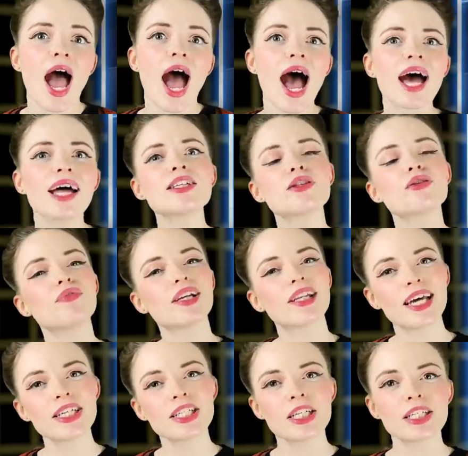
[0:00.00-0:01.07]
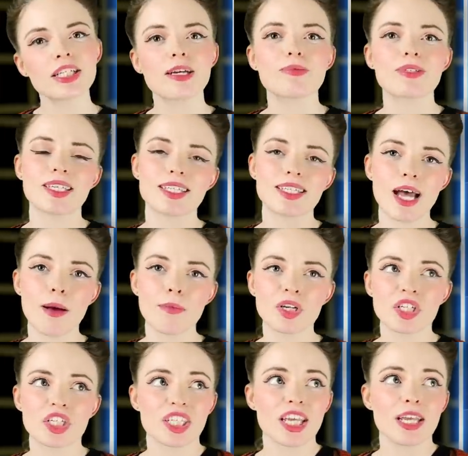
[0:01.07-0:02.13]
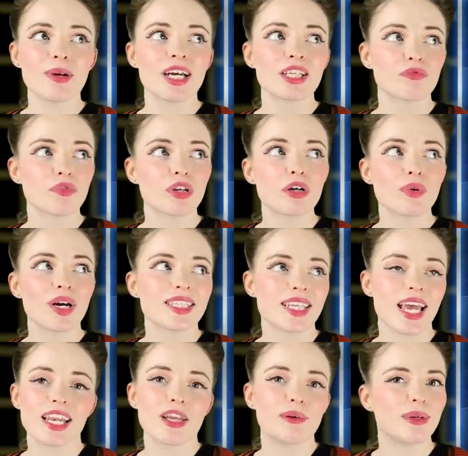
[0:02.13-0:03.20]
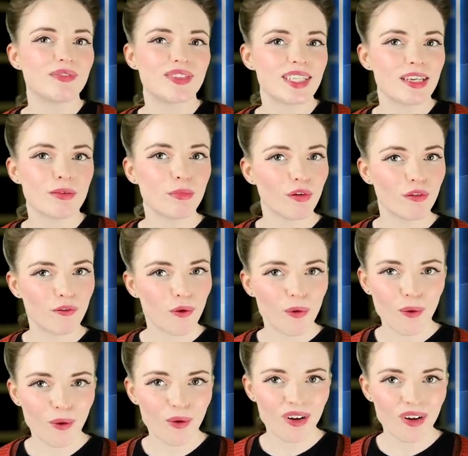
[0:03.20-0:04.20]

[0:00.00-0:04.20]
and the relationships established seem as real as any we've seen before.